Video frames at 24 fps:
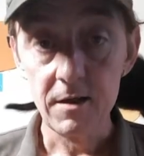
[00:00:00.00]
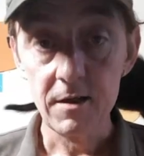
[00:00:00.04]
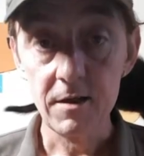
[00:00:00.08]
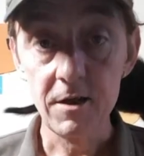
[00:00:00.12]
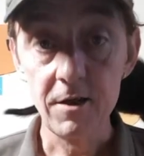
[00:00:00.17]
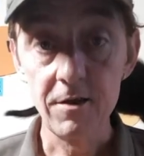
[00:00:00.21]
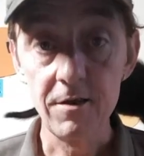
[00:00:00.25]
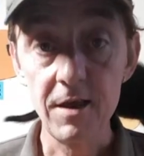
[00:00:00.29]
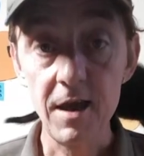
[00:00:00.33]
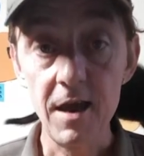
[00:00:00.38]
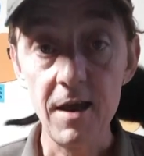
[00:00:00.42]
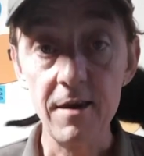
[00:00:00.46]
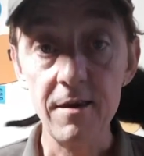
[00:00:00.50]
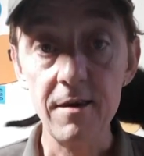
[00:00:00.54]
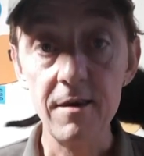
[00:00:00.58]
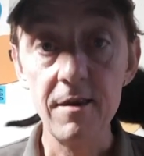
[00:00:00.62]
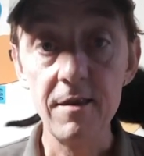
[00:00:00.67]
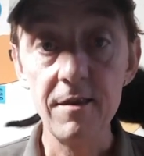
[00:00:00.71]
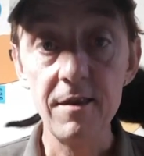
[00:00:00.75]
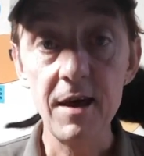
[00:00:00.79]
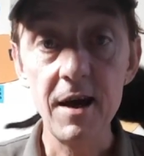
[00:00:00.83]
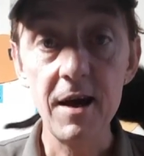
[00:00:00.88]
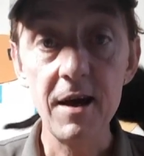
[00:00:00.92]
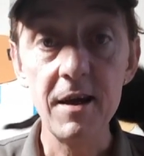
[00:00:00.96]
So
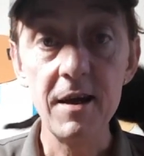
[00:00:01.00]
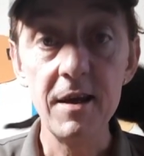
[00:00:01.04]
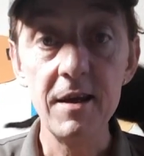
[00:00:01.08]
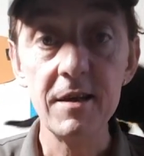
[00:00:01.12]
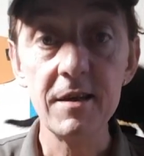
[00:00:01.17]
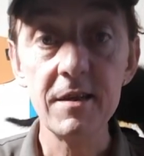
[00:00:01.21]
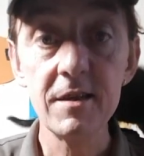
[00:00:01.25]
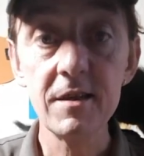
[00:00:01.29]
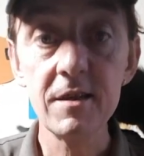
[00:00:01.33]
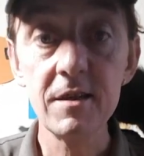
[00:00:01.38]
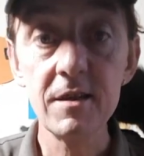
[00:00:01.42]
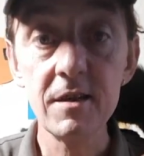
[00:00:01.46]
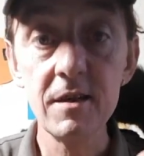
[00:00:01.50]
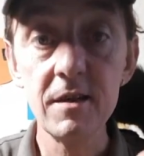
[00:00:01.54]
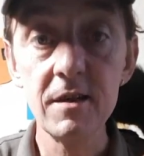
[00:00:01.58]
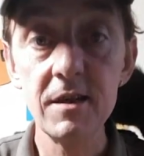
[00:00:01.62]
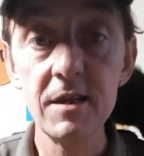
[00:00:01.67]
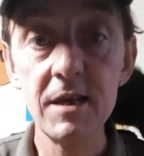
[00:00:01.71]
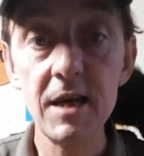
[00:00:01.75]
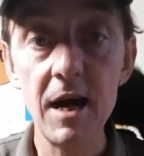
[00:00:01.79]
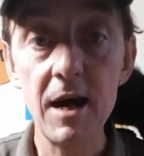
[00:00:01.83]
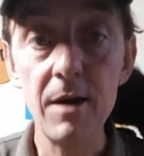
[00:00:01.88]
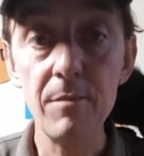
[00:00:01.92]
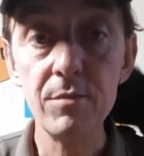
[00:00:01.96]
then that is
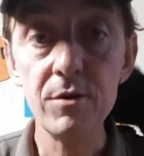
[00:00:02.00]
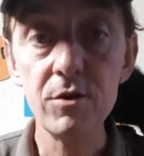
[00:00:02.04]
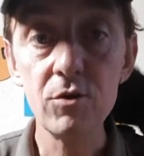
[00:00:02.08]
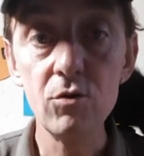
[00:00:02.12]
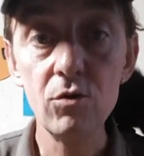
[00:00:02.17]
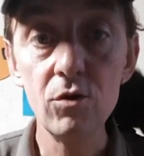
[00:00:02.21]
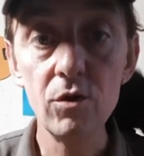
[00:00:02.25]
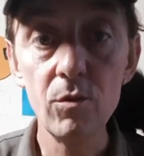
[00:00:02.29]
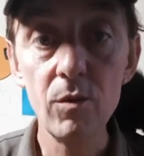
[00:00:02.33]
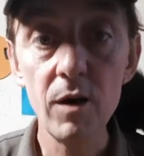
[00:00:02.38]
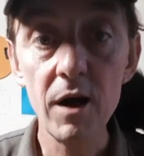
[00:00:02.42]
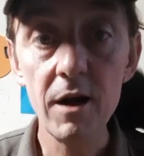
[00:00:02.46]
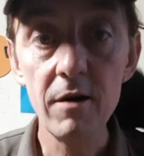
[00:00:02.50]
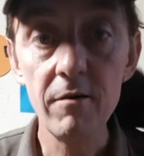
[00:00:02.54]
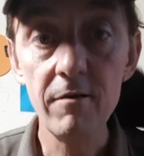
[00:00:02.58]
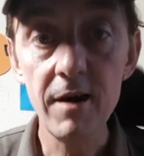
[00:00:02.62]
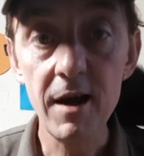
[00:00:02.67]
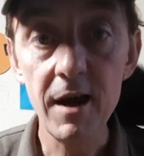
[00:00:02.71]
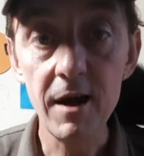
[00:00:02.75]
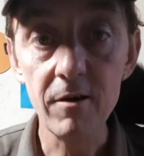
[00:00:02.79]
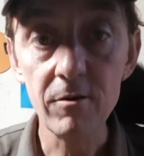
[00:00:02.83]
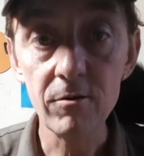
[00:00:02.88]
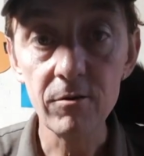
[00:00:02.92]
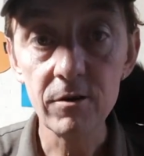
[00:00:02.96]
tabbed all the way
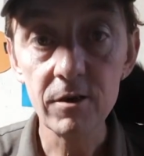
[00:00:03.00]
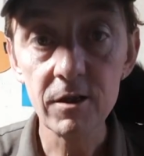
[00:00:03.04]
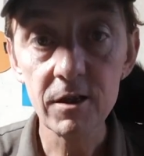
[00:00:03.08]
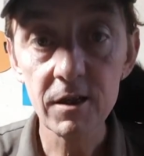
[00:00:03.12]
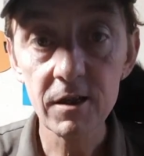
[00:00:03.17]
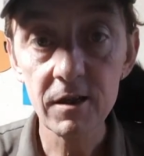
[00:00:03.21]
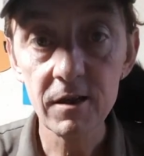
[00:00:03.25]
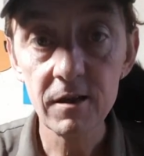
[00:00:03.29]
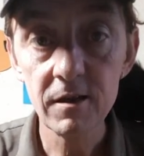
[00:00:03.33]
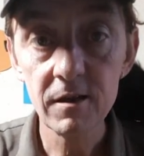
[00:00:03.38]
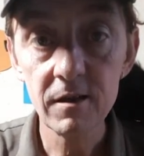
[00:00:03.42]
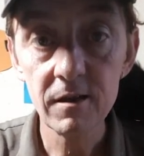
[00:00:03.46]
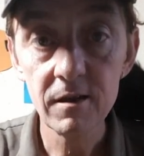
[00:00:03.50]
around